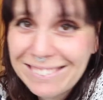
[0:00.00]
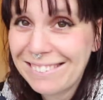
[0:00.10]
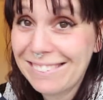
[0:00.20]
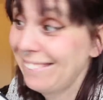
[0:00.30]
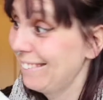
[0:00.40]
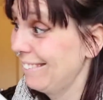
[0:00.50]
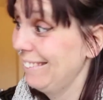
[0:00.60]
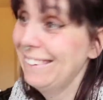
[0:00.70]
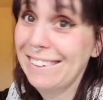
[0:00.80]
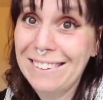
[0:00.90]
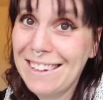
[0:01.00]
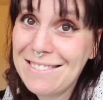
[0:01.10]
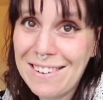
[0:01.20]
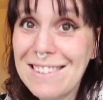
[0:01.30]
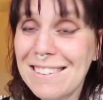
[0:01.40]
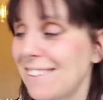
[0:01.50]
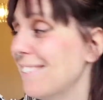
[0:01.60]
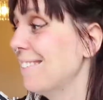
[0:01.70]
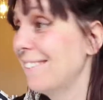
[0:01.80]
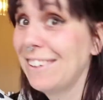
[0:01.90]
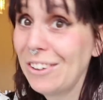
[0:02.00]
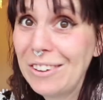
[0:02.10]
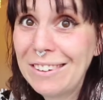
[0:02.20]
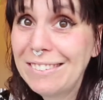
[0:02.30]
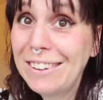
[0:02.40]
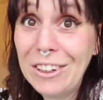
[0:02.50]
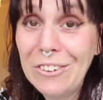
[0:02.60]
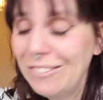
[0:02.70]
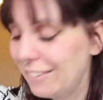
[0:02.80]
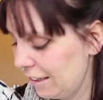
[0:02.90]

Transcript: Because it's, you know, let's face it, it's cute.